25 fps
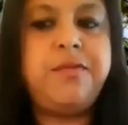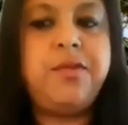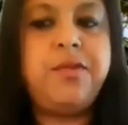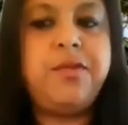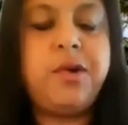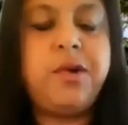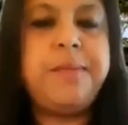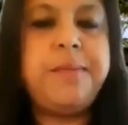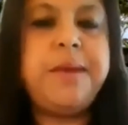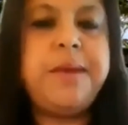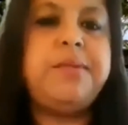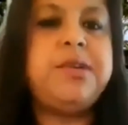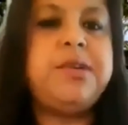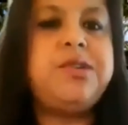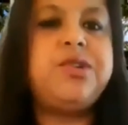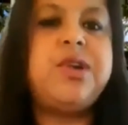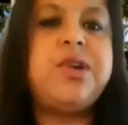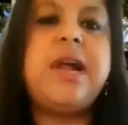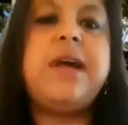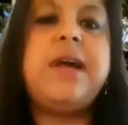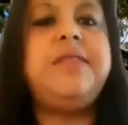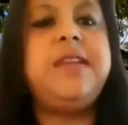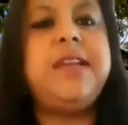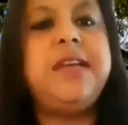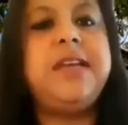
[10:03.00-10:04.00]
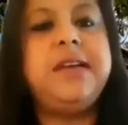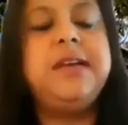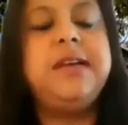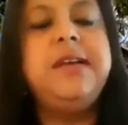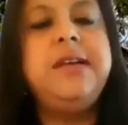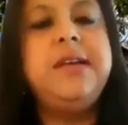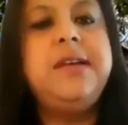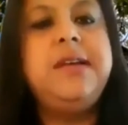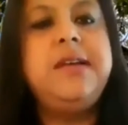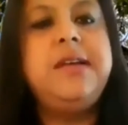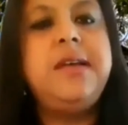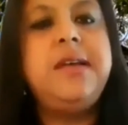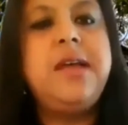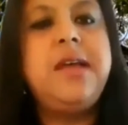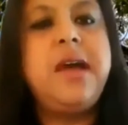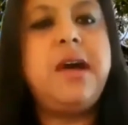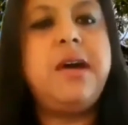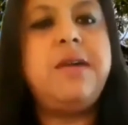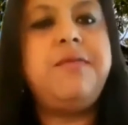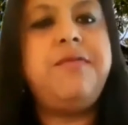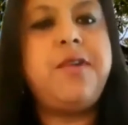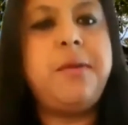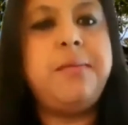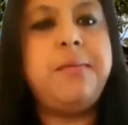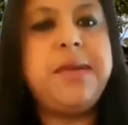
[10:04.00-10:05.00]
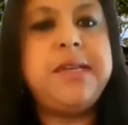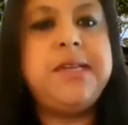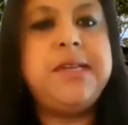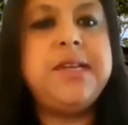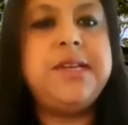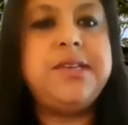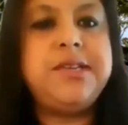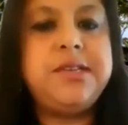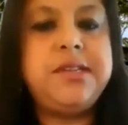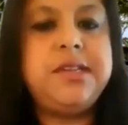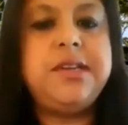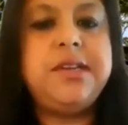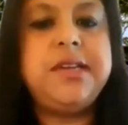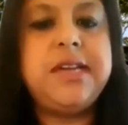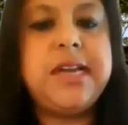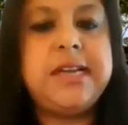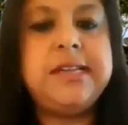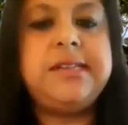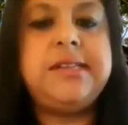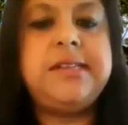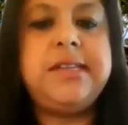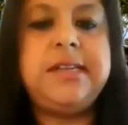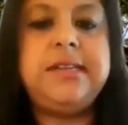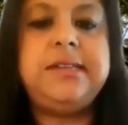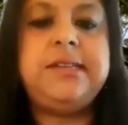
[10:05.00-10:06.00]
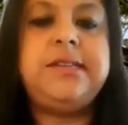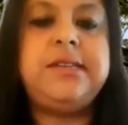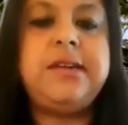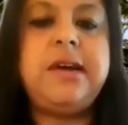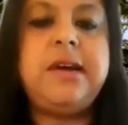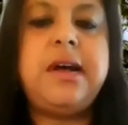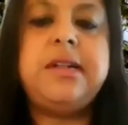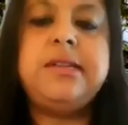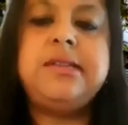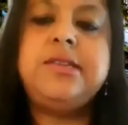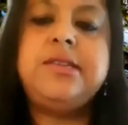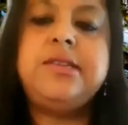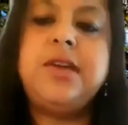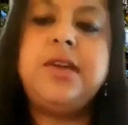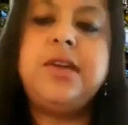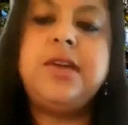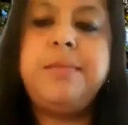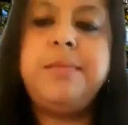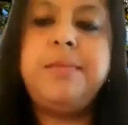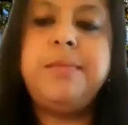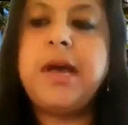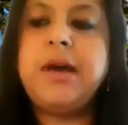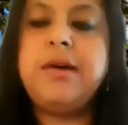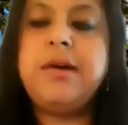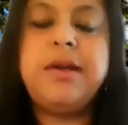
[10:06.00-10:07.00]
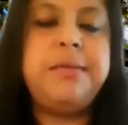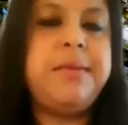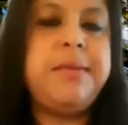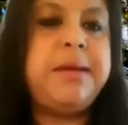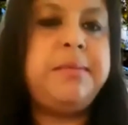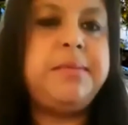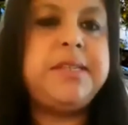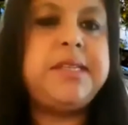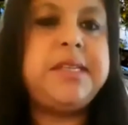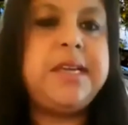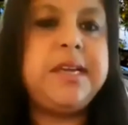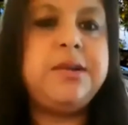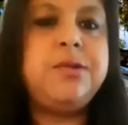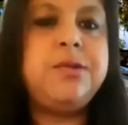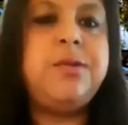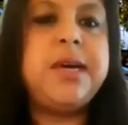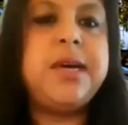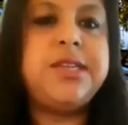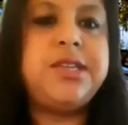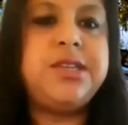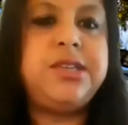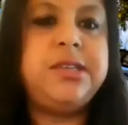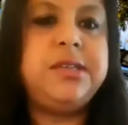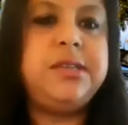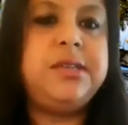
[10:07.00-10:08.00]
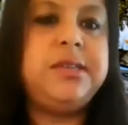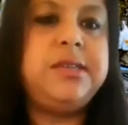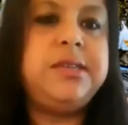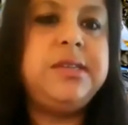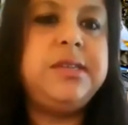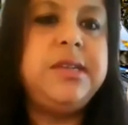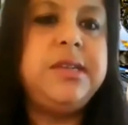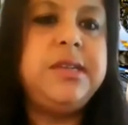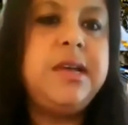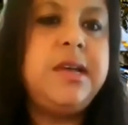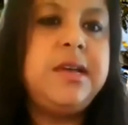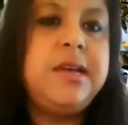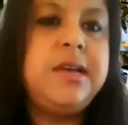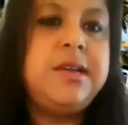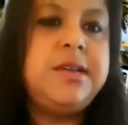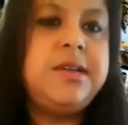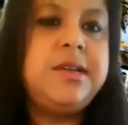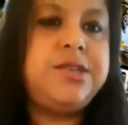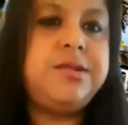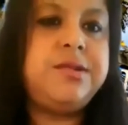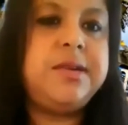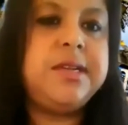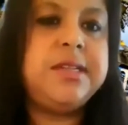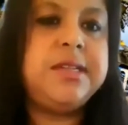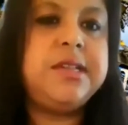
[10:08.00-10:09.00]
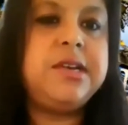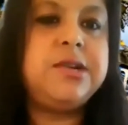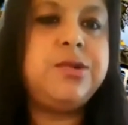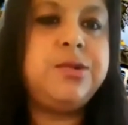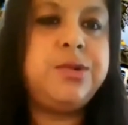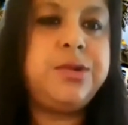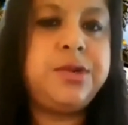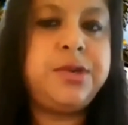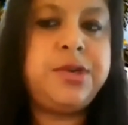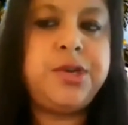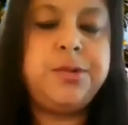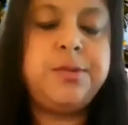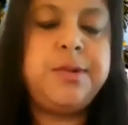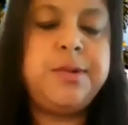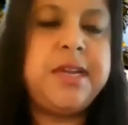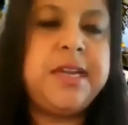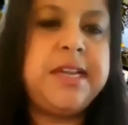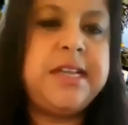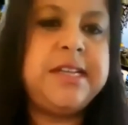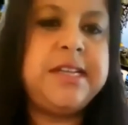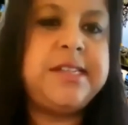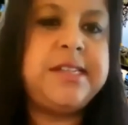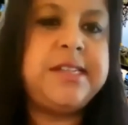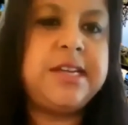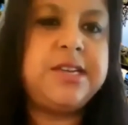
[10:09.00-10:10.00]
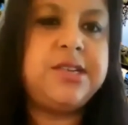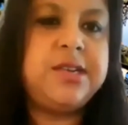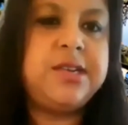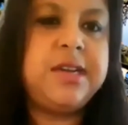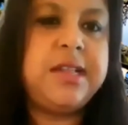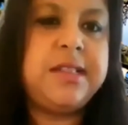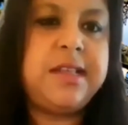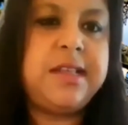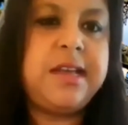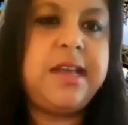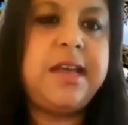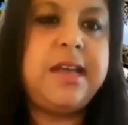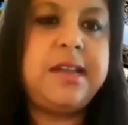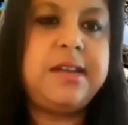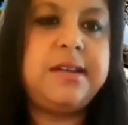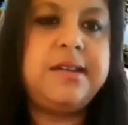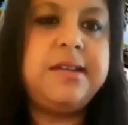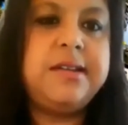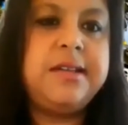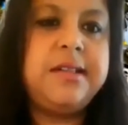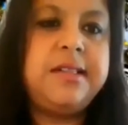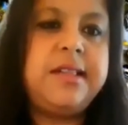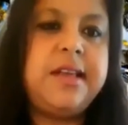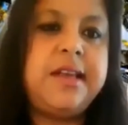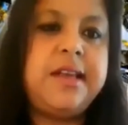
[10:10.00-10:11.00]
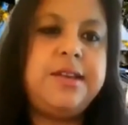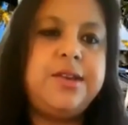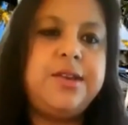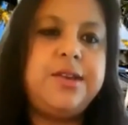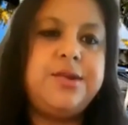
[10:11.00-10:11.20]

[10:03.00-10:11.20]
for people traveling from India to the United States. So I'll stop now and maybe take questions during the Q&A session at the end. Thank